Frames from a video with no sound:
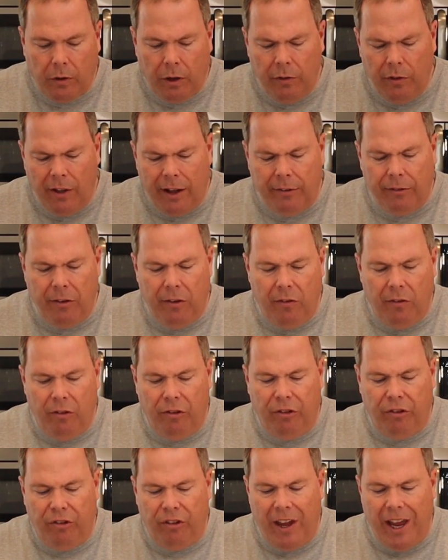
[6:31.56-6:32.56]
That's
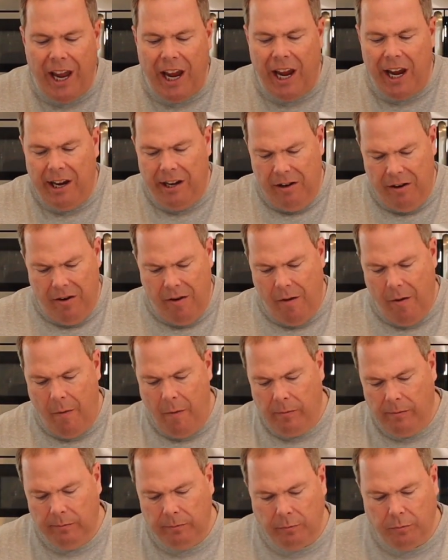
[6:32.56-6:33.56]
insane
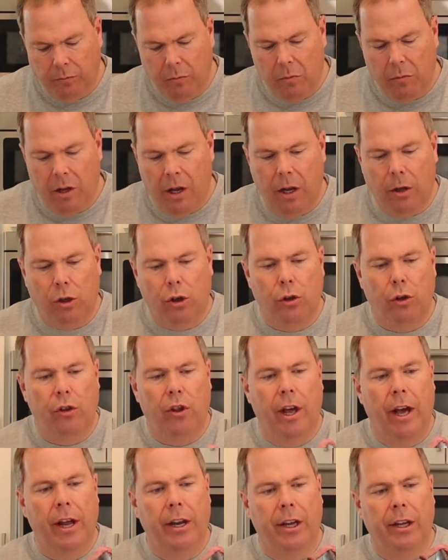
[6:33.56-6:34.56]
how good
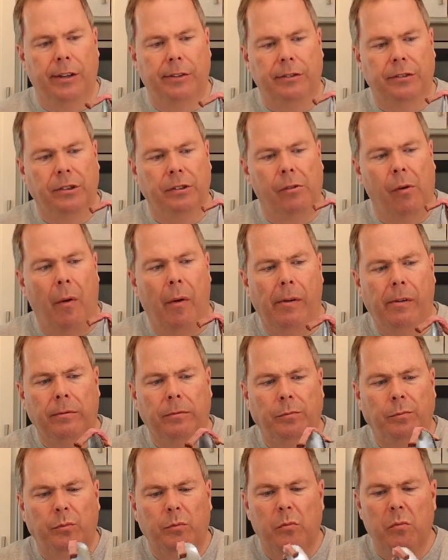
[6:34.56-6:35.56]
that is.
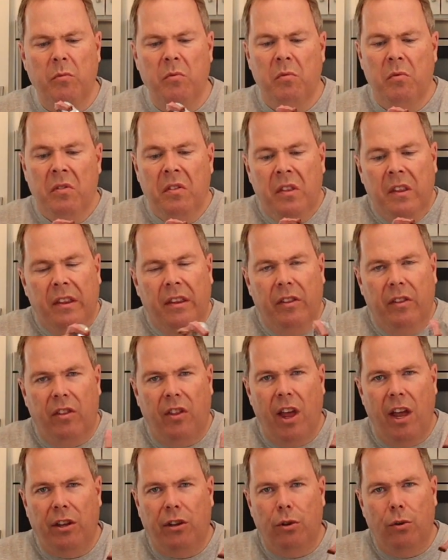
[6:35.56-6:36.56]

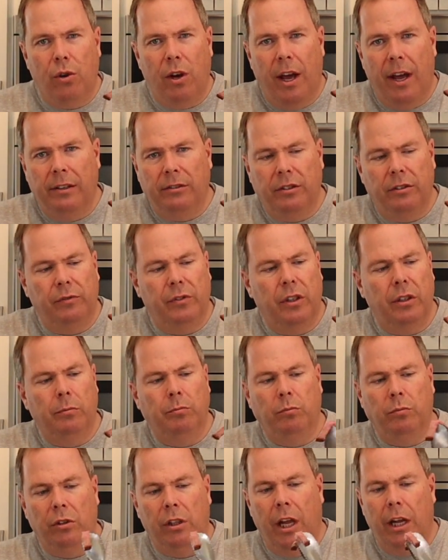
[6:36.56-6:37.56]
Thank you guys. If
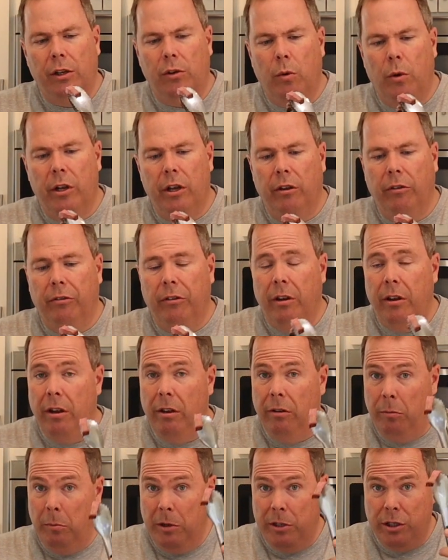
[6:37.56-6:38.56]
you liked what you see
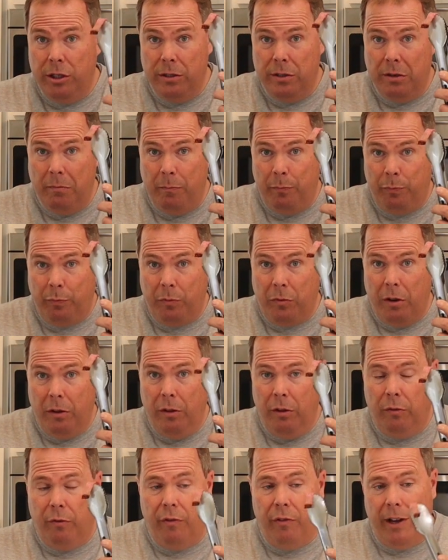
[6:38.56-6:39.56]
as much as
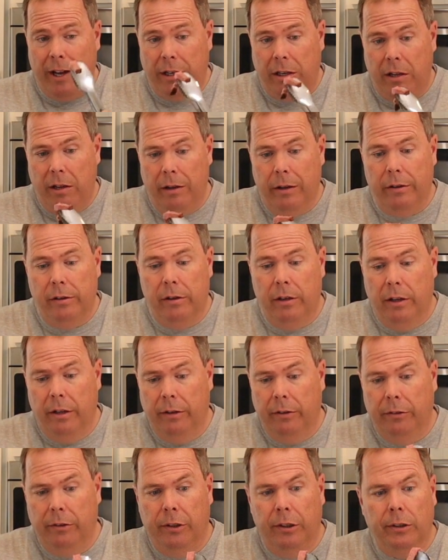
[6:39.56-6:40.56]
this fat kid
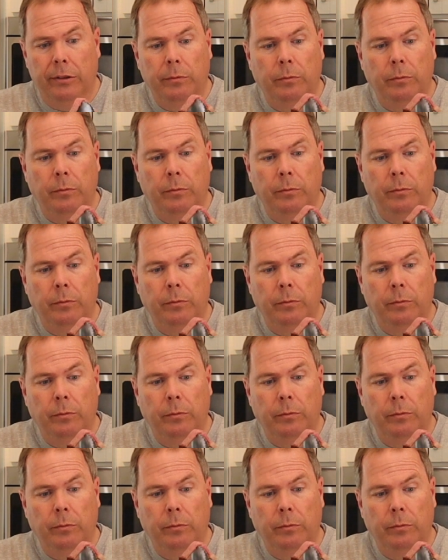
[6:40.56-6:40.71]
does,